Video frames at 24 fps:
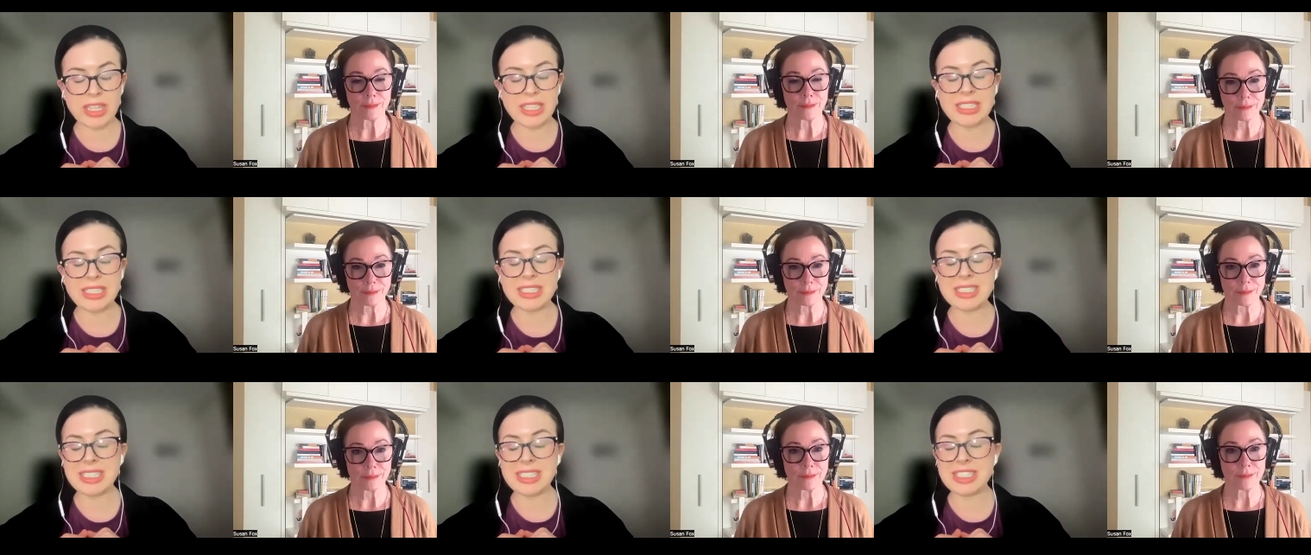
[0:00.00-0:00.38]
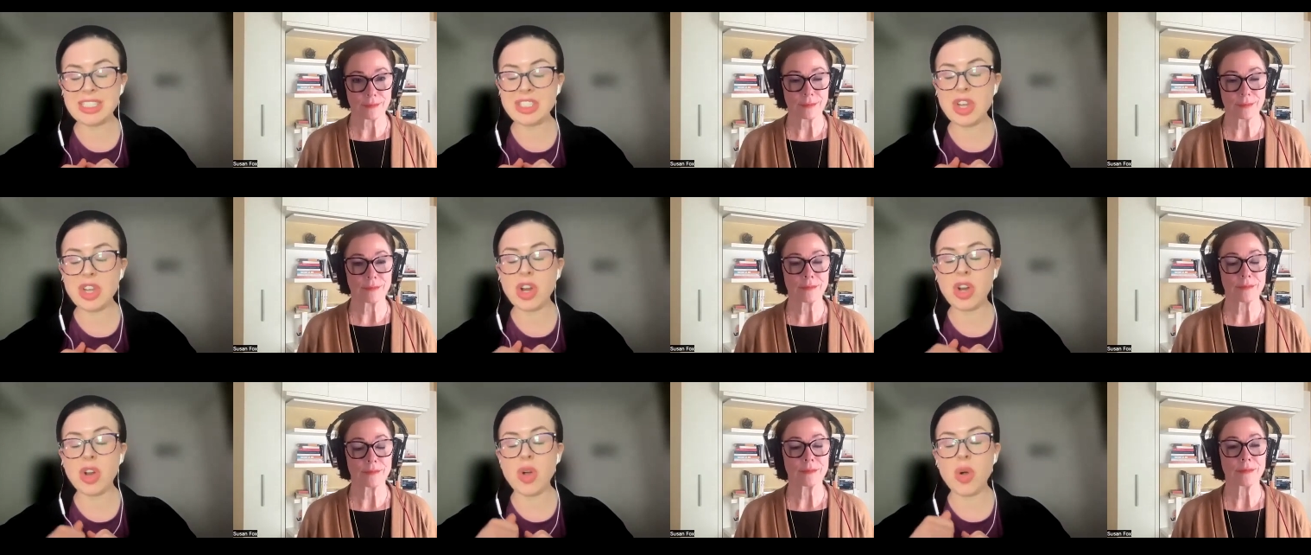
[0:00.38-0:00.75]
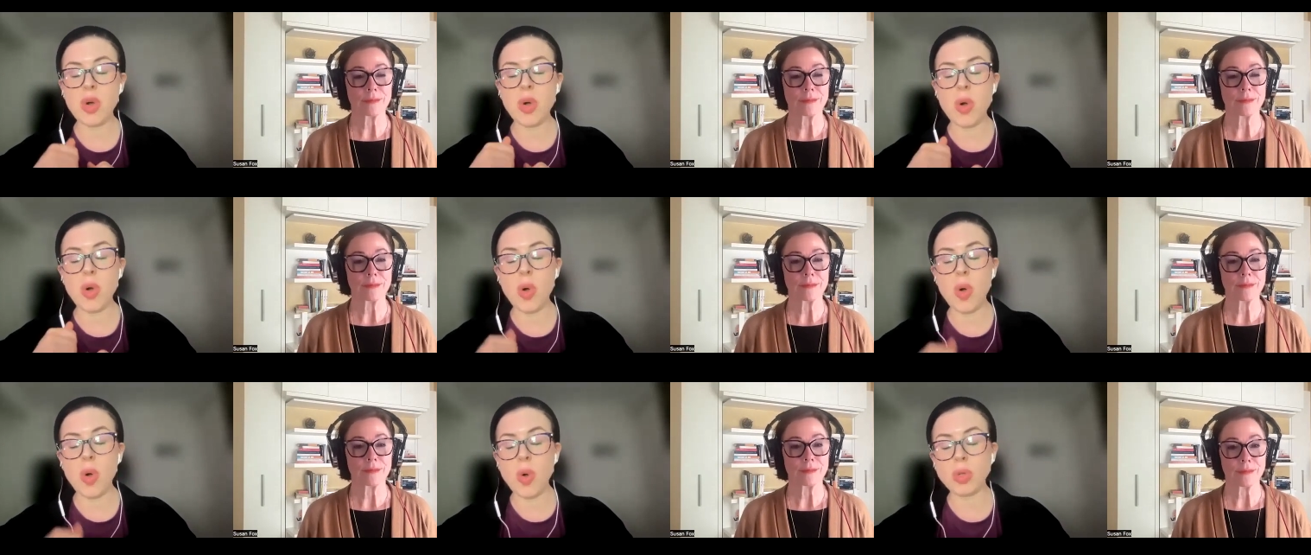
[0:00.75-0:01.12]
Speaker 1: these things are
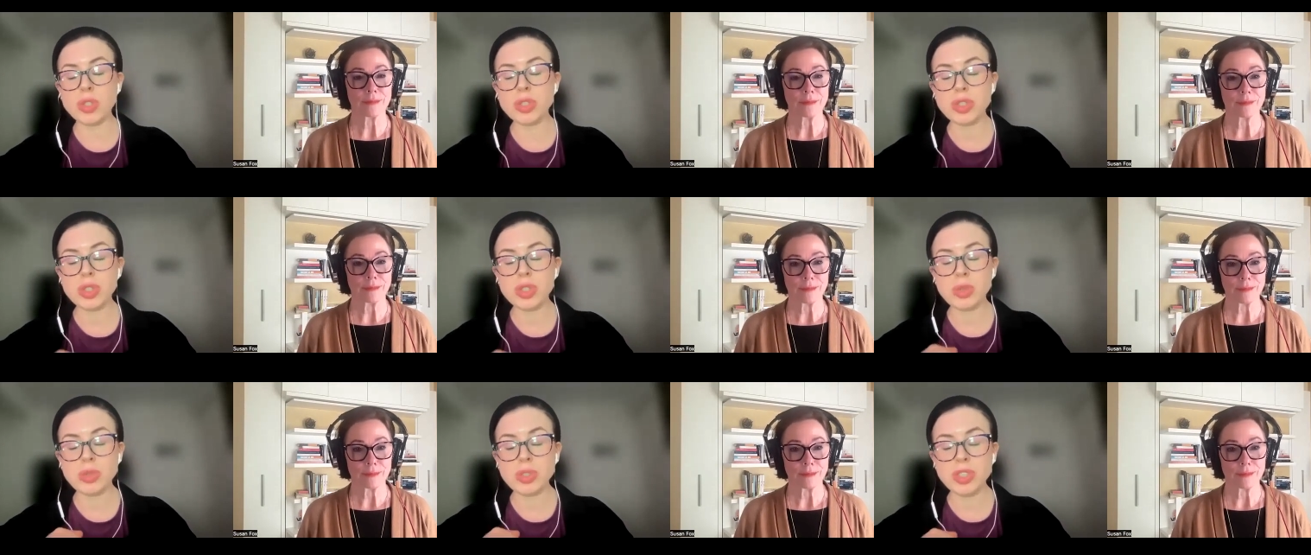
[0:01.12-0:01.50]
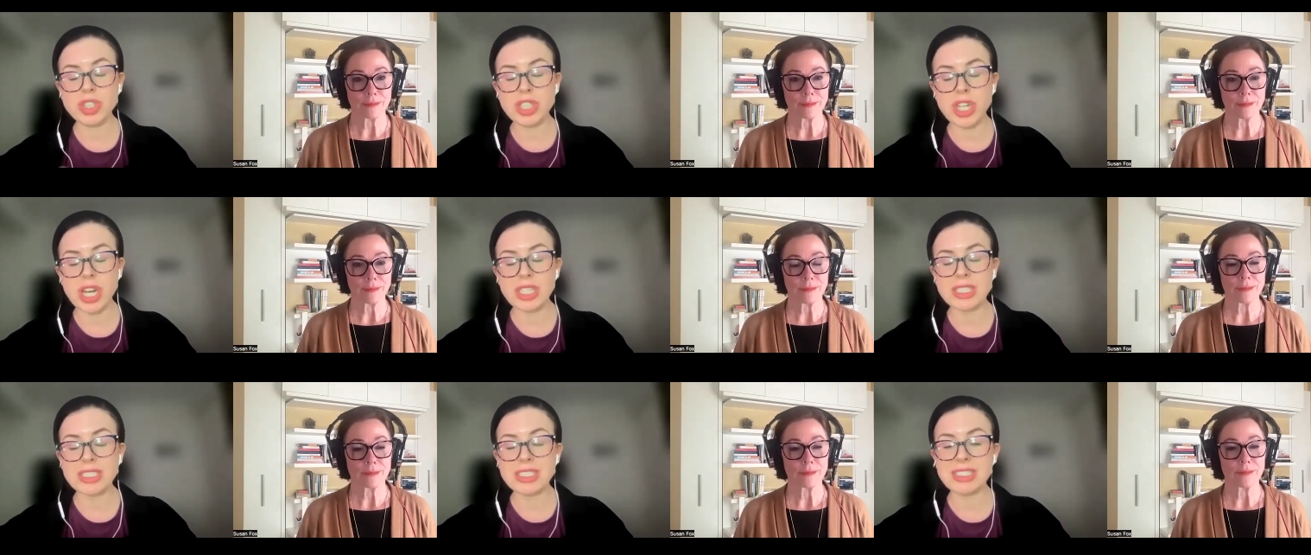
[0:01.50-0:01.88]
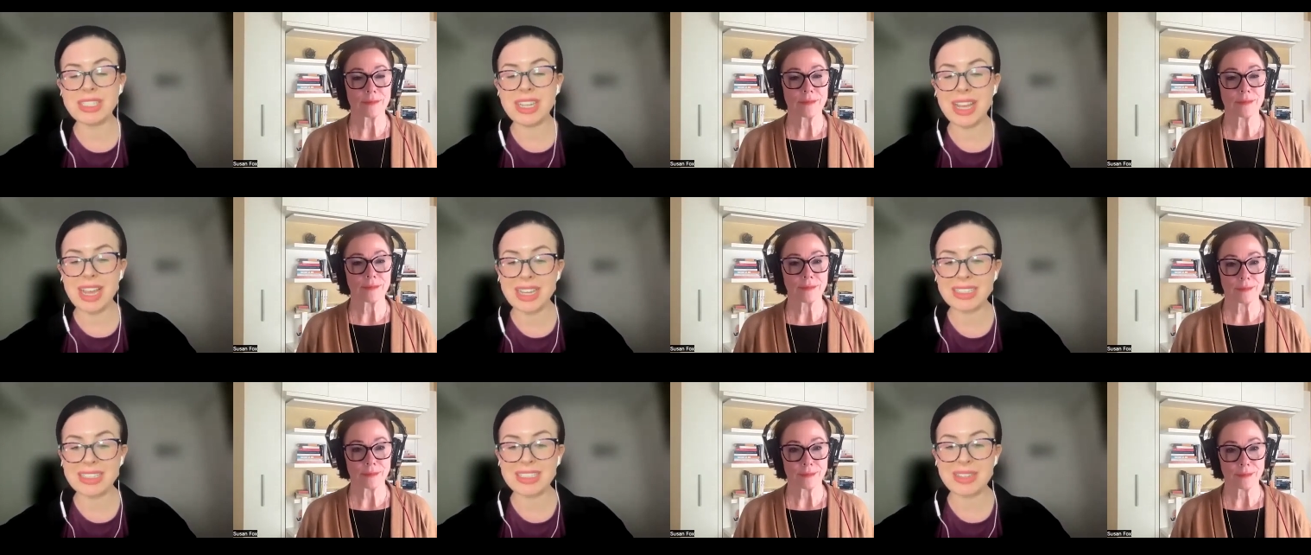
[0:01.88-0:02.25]
also
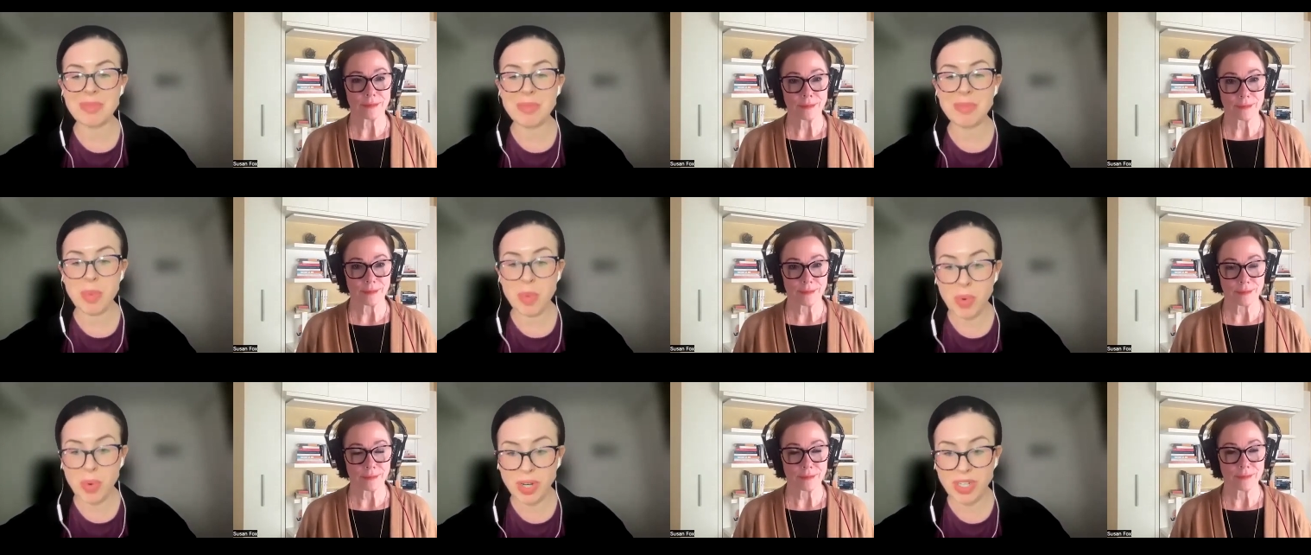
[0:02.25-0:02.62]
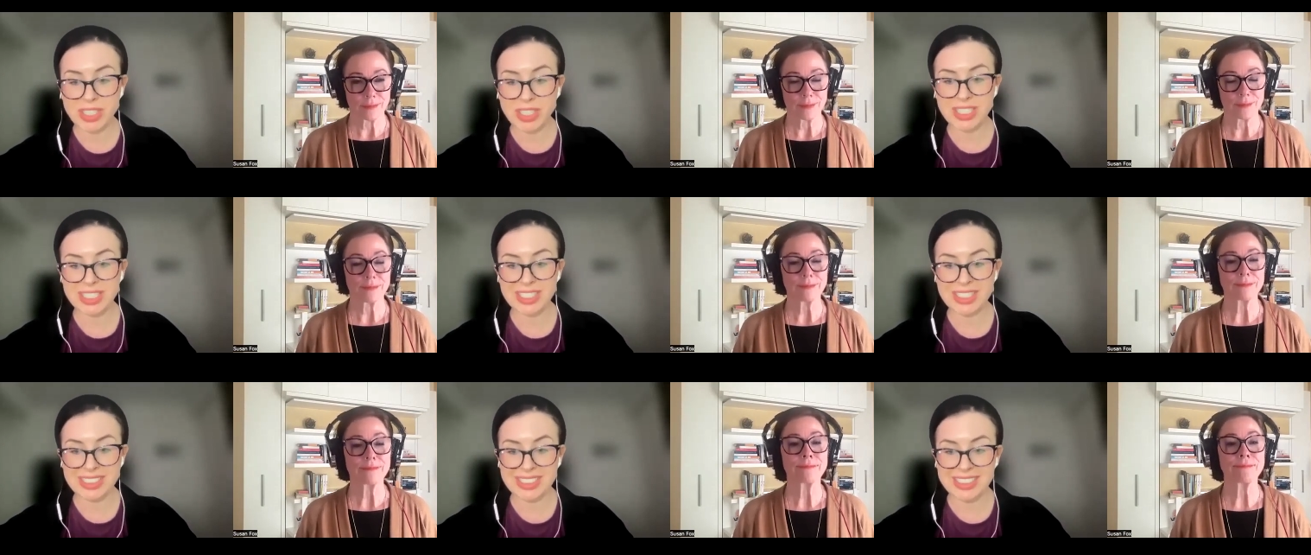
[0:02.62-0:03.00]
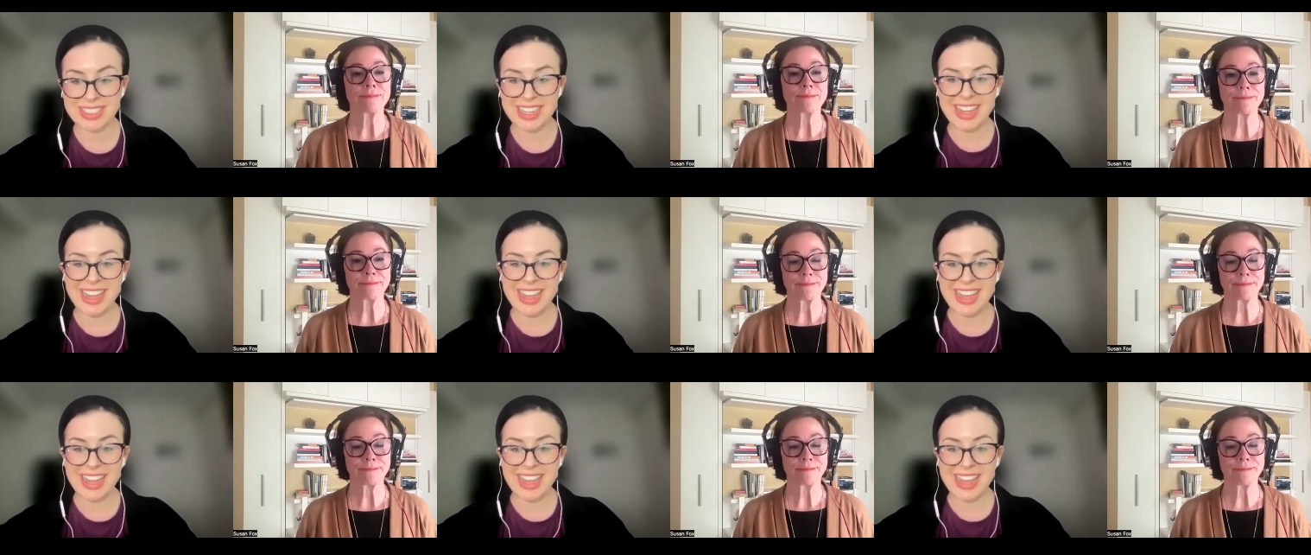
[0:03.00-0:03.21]
just as important.